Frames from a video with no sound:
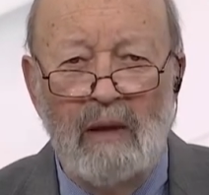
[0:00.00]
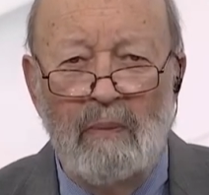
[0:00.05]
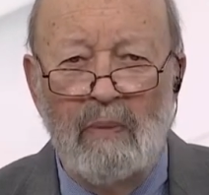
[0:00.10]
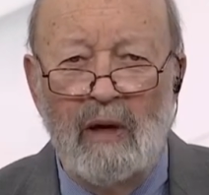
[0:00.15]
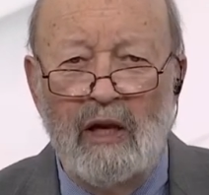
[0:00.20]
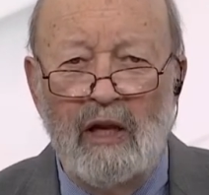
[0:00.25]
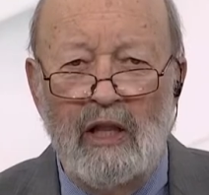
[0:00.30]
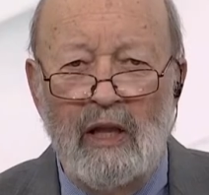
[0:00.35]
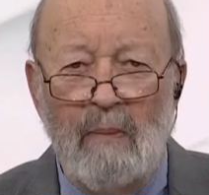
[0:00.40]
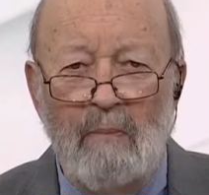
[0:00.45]

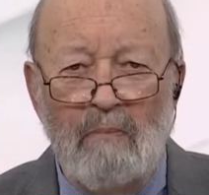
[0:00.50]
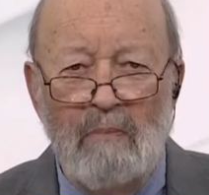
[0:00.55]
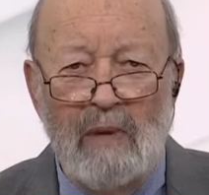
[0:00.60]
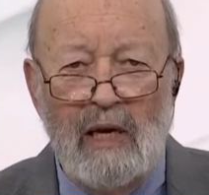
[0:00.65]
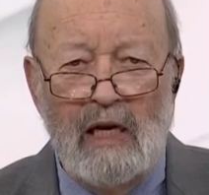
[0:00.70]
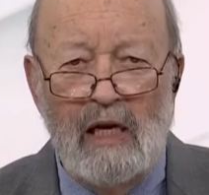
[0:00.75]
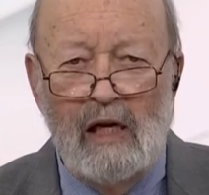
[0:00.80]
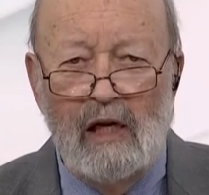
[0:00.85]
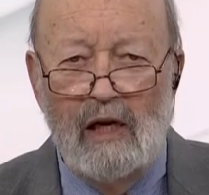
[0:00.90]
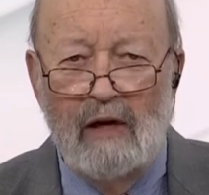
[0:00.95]
But in the
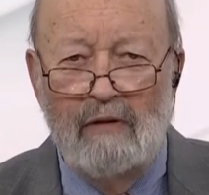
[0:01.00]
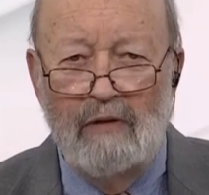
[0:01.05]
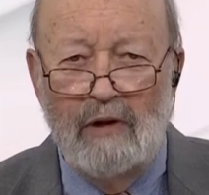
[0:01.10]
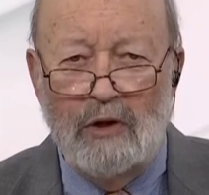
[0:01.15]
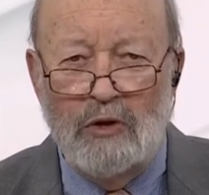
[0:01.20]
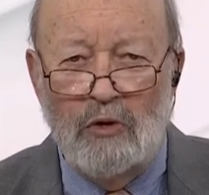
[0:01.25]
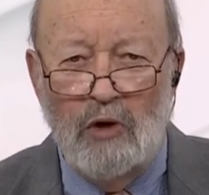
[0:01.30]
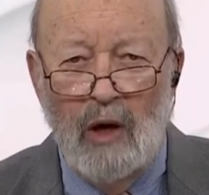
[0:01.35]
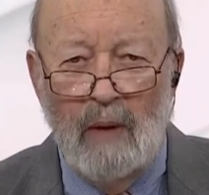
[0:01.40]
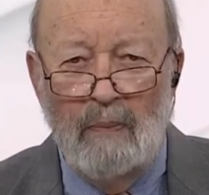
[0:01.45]
middle of the
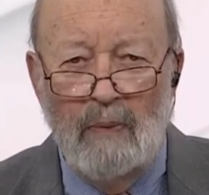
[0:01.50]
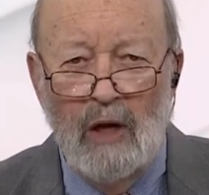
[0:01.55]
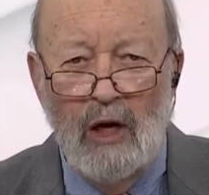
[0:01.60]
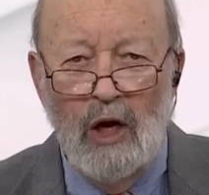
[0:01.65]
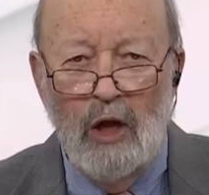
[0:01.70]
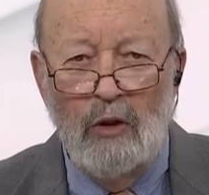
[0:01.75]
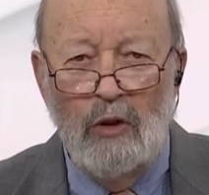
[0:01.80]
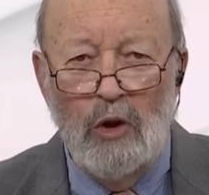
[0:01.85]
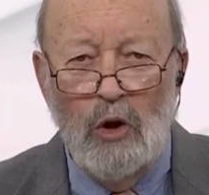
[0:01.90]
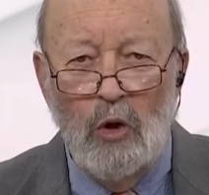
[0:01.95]
trip,
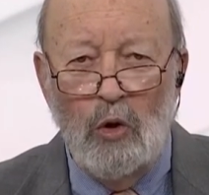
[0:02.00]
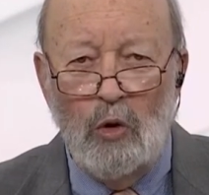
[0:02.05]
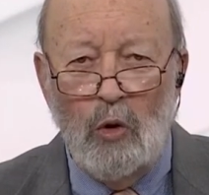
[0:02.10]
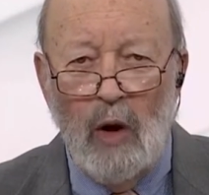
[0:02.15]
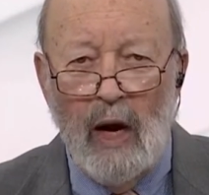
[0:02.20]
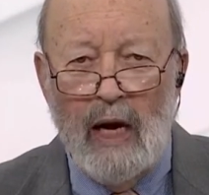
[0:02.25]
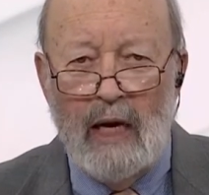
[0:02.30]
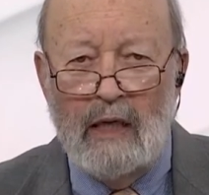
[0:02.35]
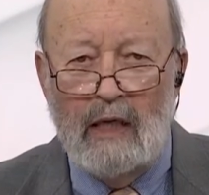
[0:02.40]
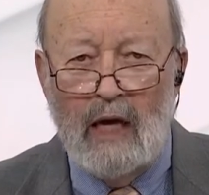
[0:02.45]
the
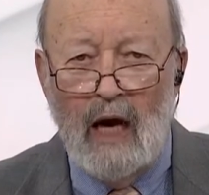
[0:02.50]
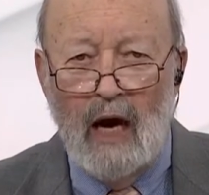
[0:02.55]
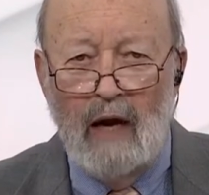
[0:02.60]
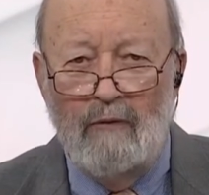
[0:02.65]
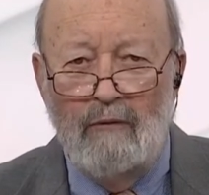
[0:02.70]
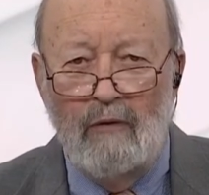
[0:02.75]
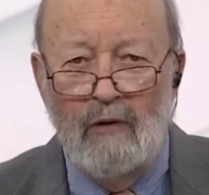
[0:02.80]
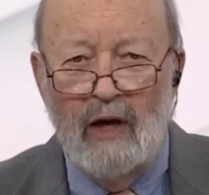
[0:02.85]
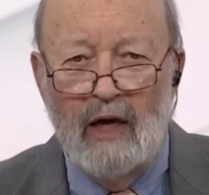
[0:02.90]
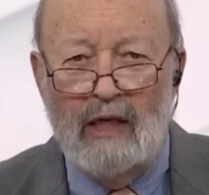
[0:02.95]
Ukraine
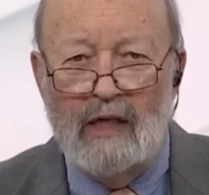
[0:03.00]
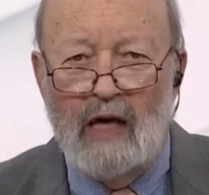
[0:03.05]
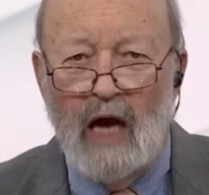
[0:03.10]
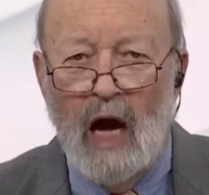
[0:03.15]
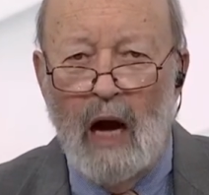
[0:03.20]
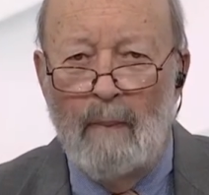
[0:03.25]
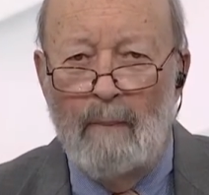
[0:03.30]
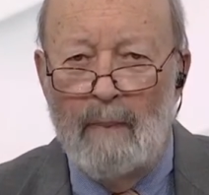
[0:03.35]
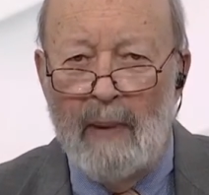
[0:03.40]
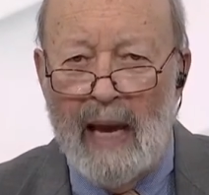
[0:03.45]
conflict
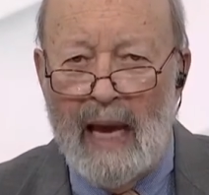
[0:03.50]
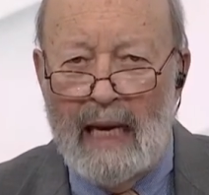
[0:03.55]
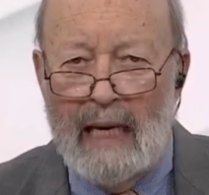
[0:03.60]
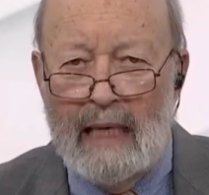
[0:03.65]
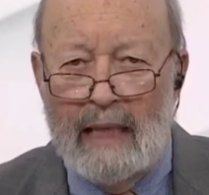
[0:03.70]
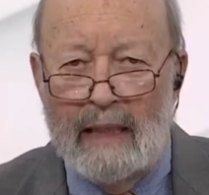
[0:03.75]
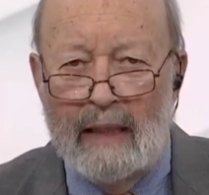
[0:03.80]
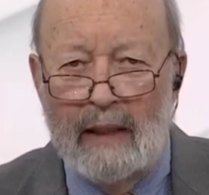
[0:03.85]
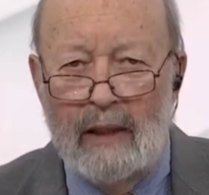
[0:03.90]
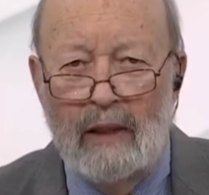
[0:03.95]

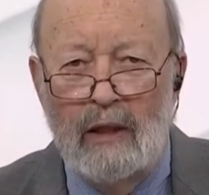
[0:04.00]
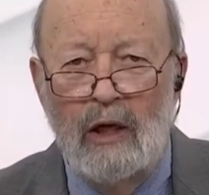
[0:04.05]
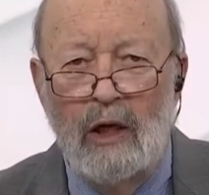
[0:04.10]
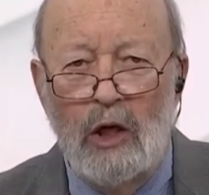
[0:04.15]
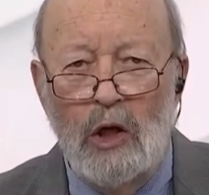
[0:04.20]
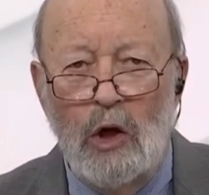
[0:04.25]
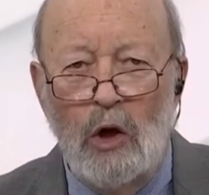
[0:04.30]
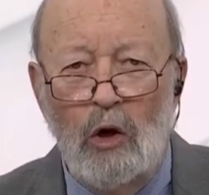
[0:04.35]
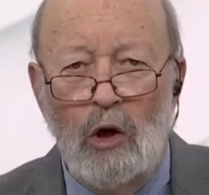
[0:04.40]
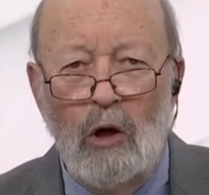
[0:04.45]
upended
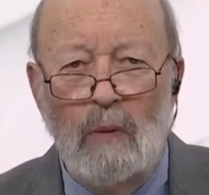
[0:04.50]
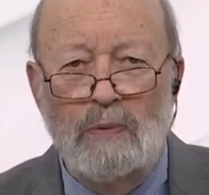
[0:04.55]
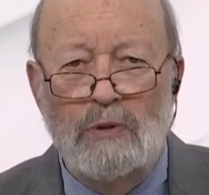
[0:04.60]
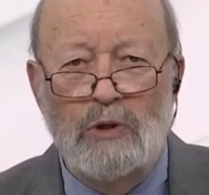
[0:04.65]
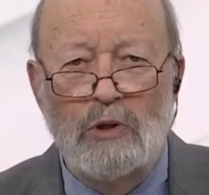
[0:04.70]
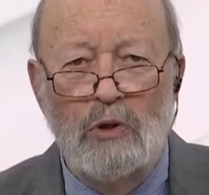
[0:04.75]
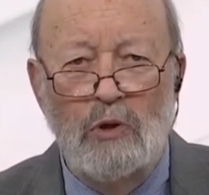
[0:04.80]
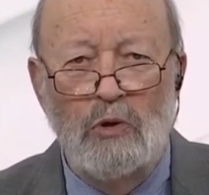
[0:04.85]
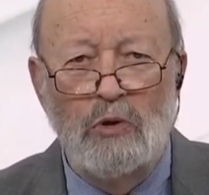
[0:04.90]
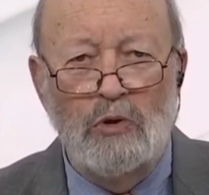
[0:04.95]

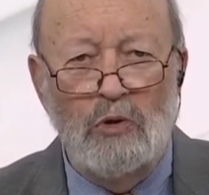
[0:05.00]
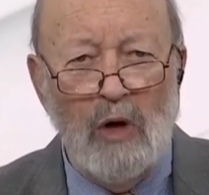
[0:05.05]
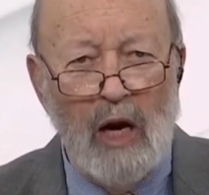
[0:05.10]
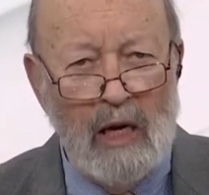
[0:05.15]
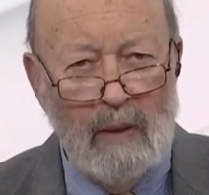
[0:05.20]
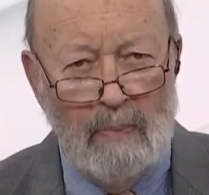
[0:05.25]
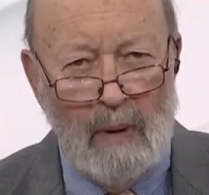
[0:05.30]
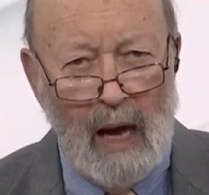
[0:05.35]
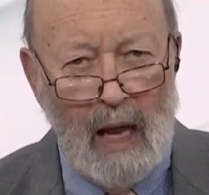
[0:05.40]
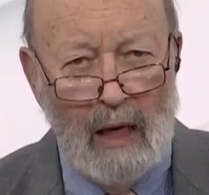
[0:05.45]
Europe's new
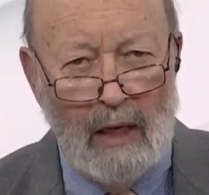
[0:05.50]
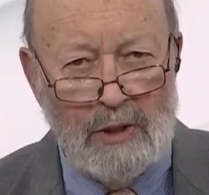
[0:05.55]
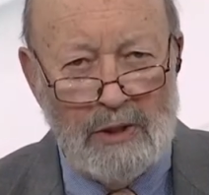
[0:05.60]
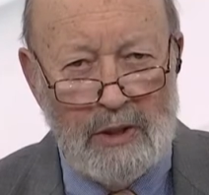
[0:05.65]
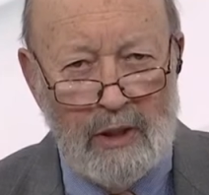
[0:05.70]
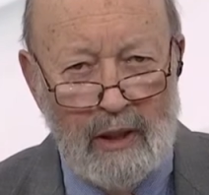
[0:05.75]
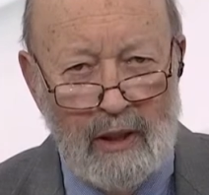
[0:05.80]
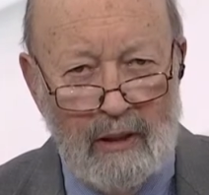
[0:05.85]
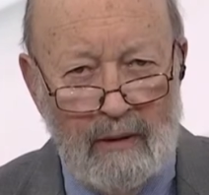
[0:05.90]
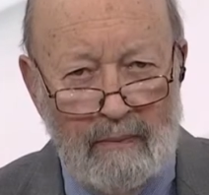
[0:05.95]
trade
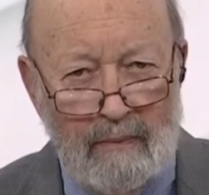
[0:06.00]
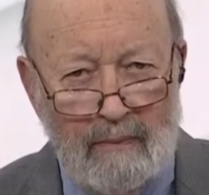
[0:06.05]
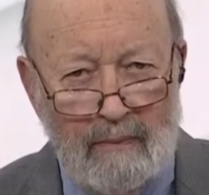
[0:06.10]
policy.